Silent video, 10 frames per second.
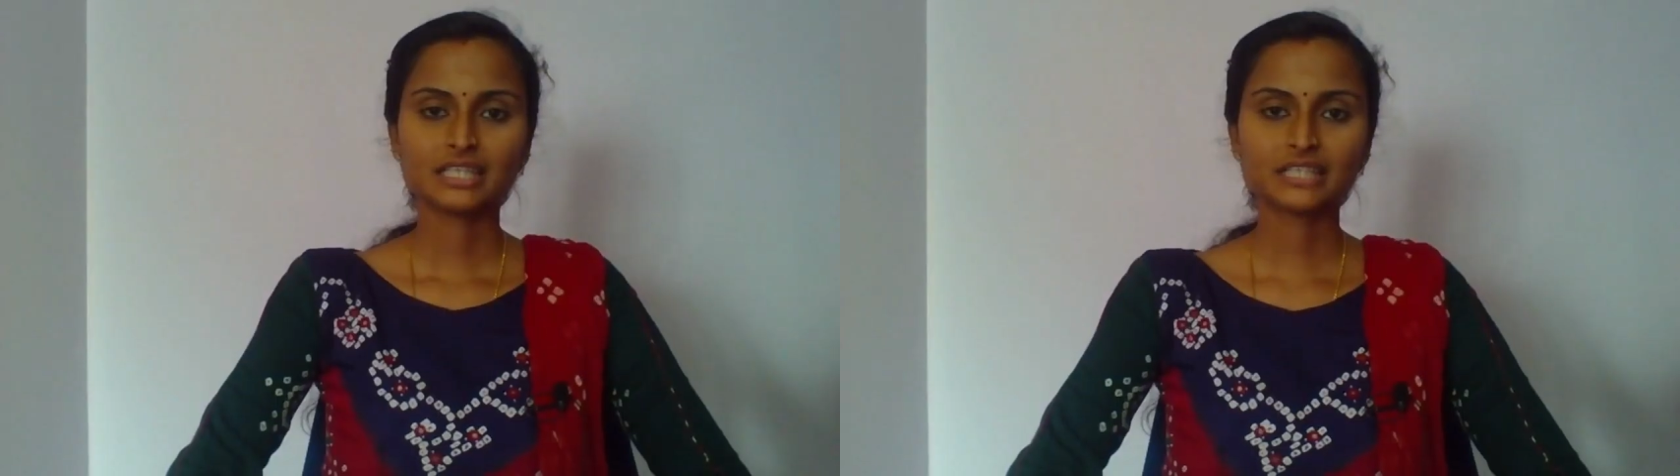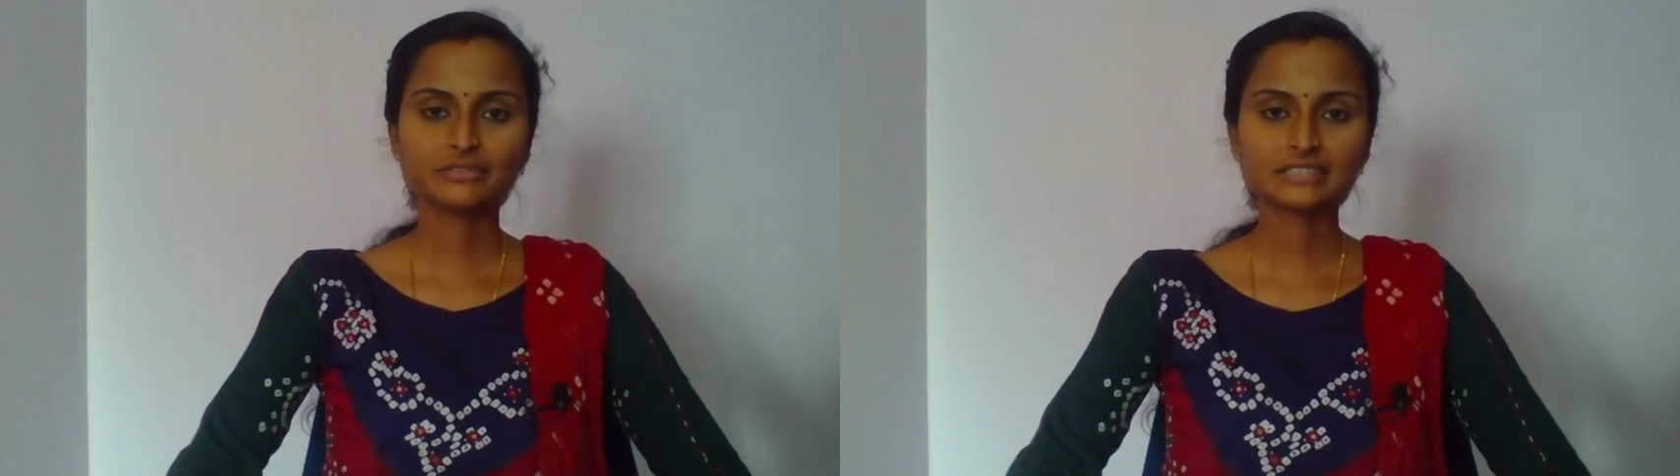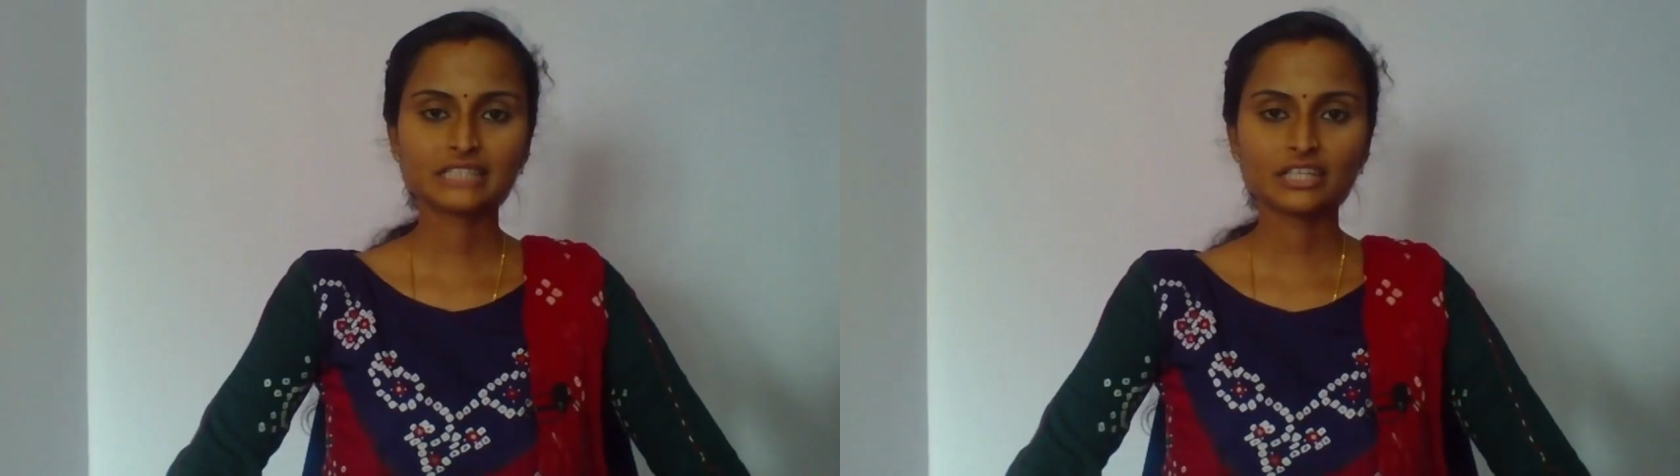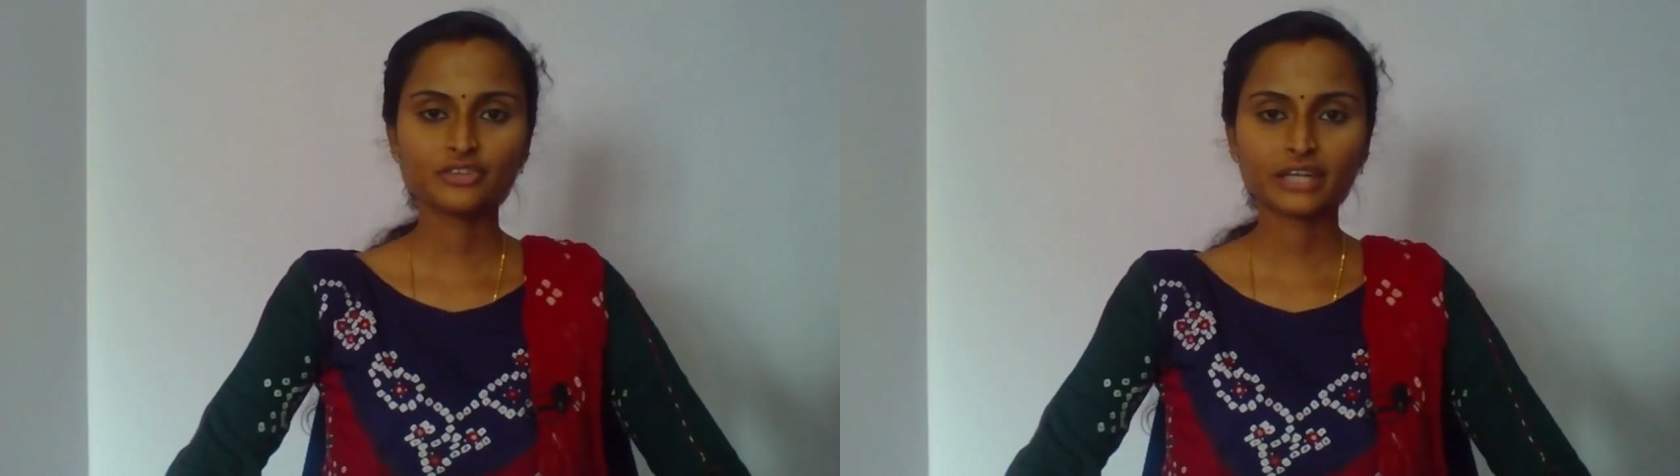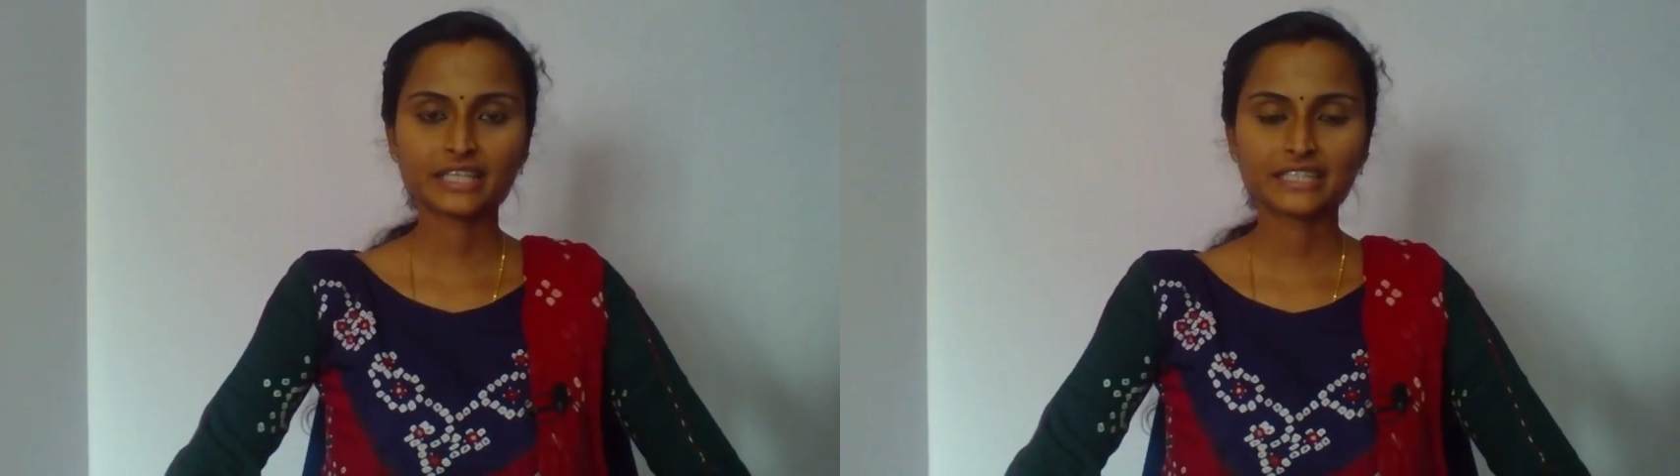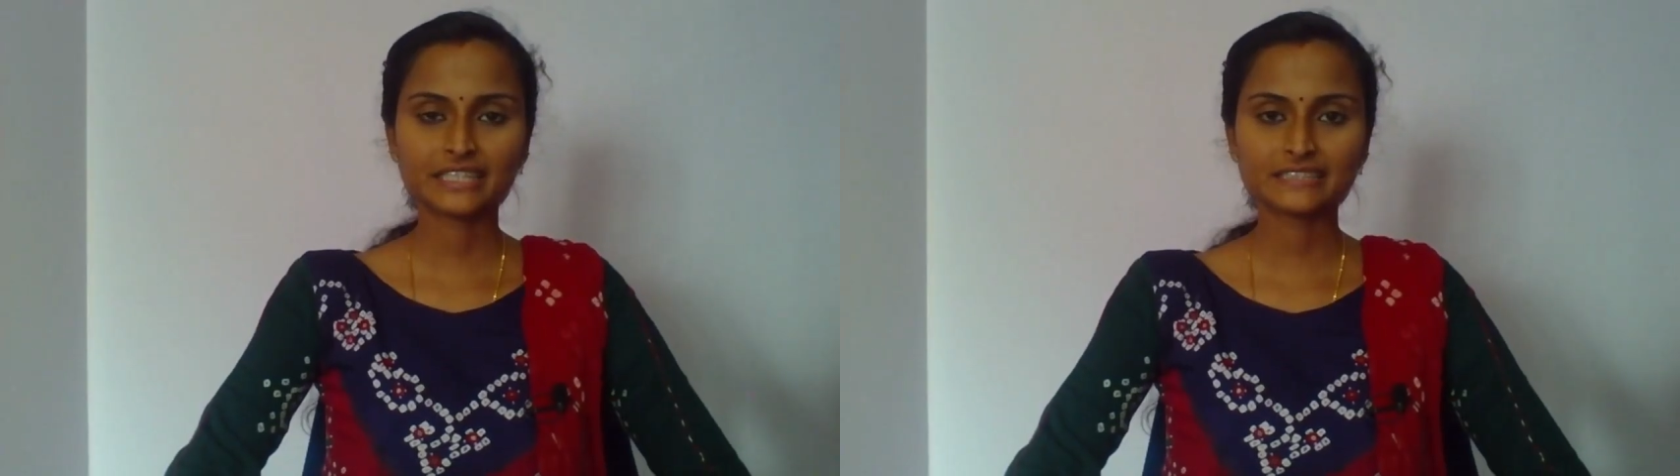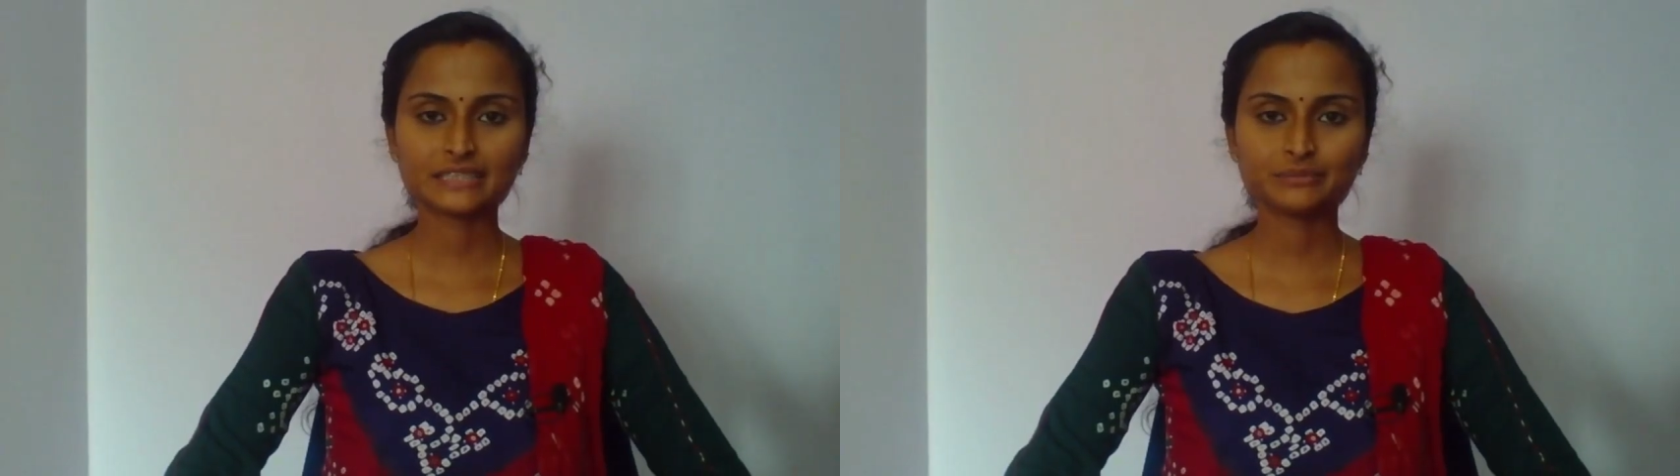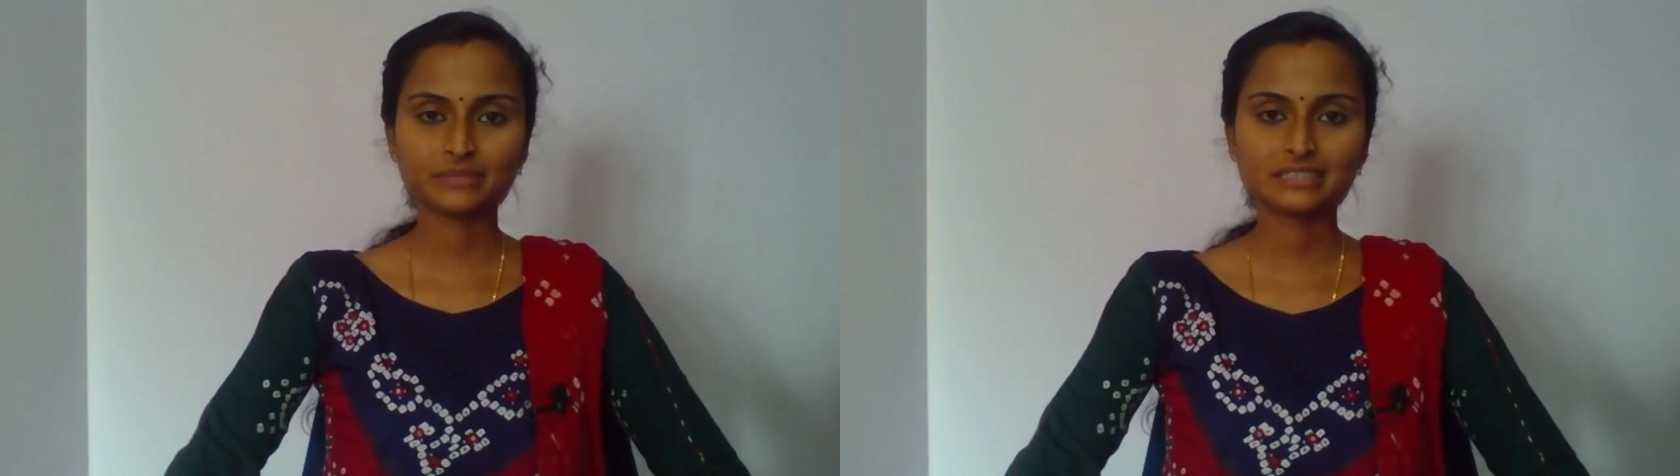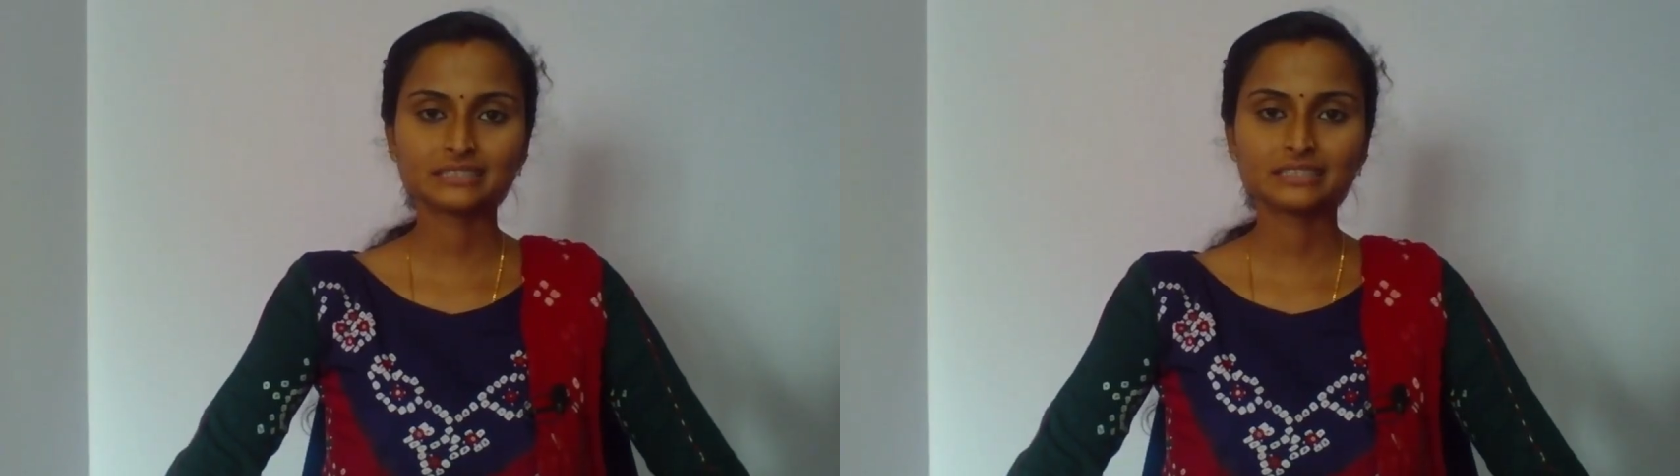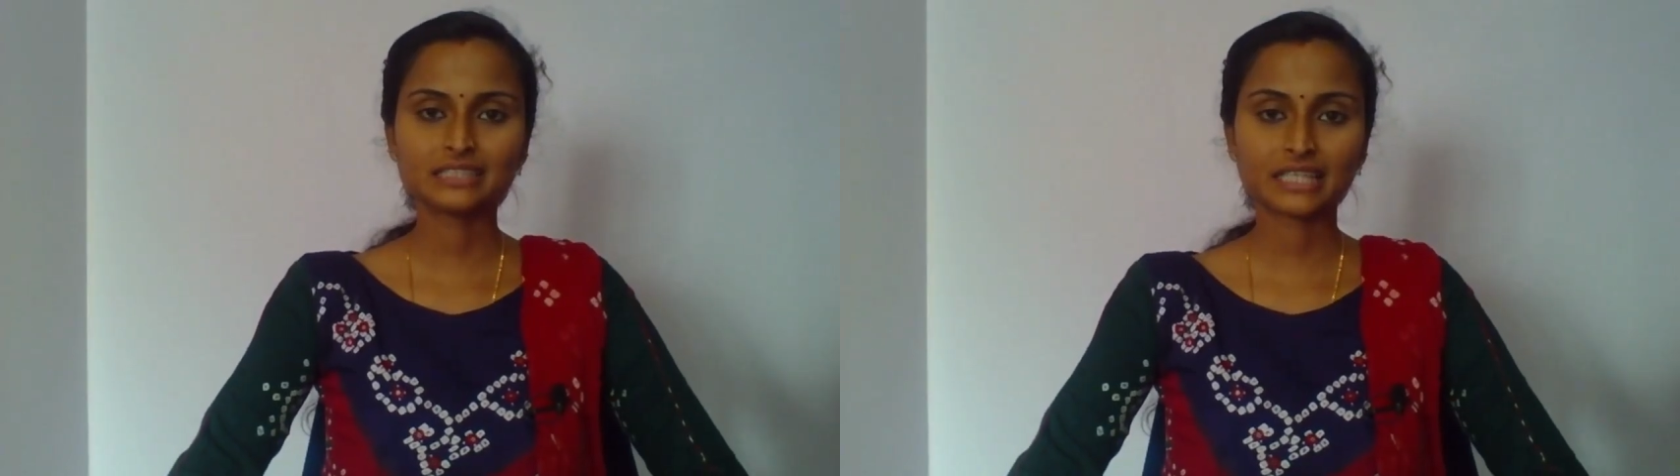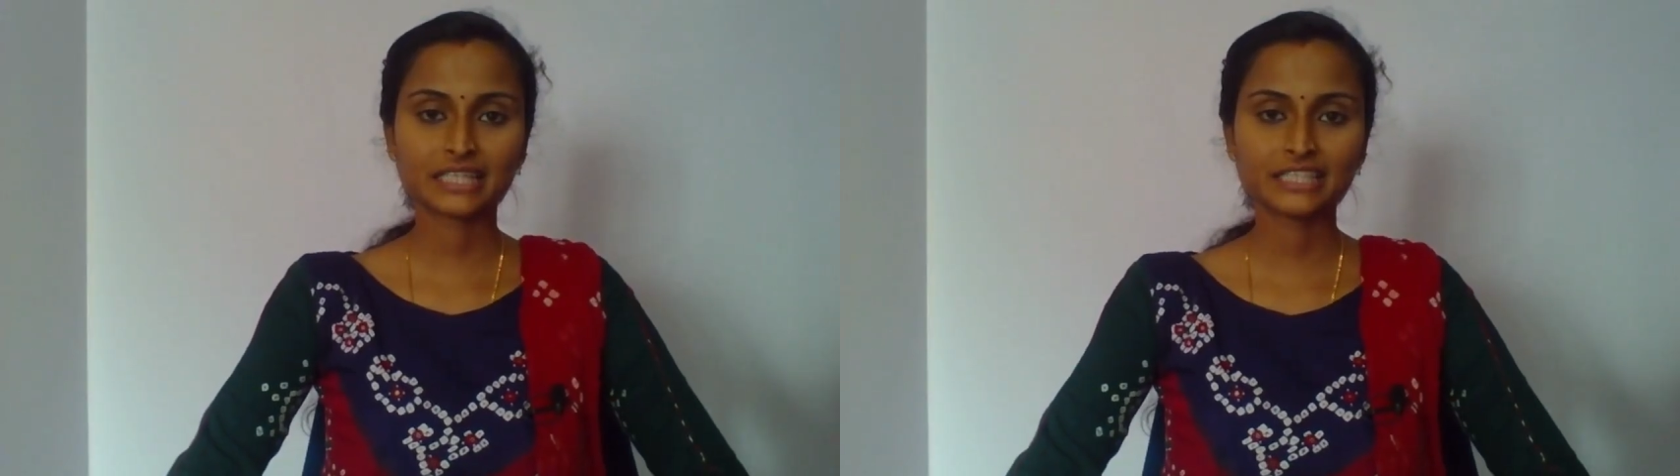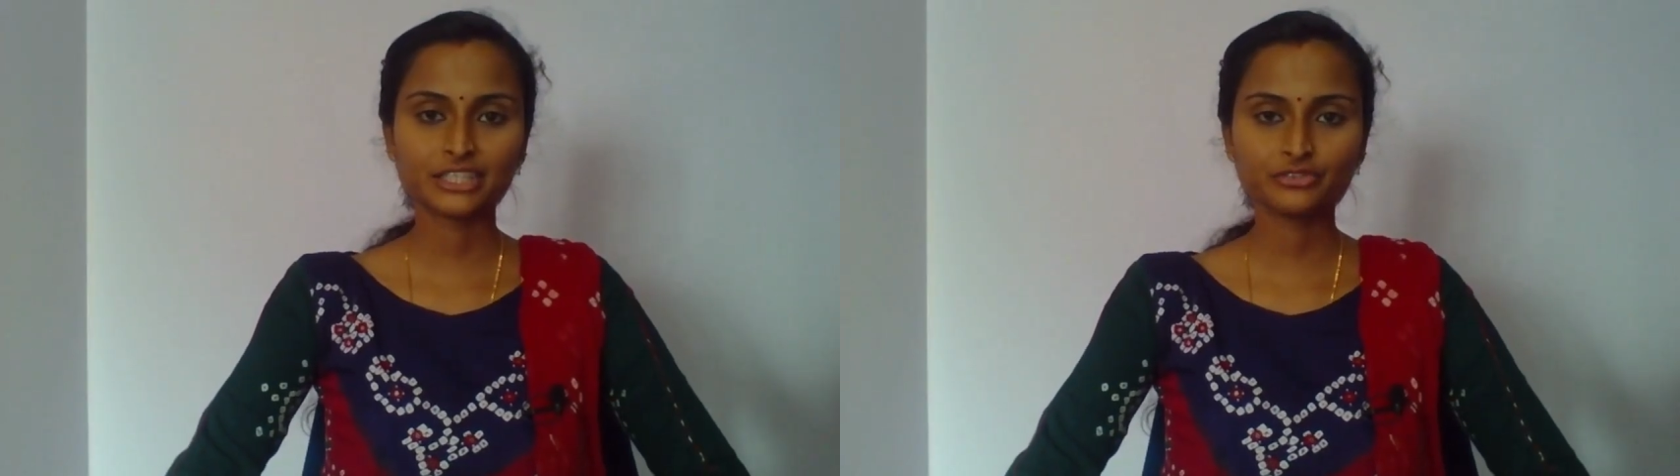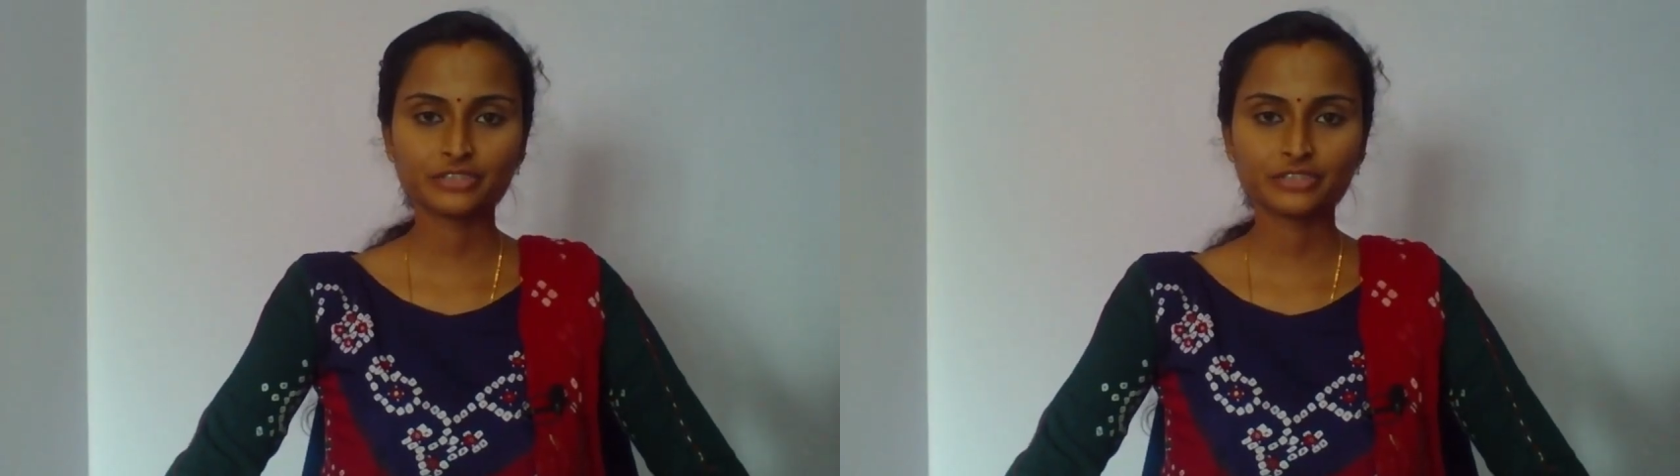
Reversal of ITC means the credit of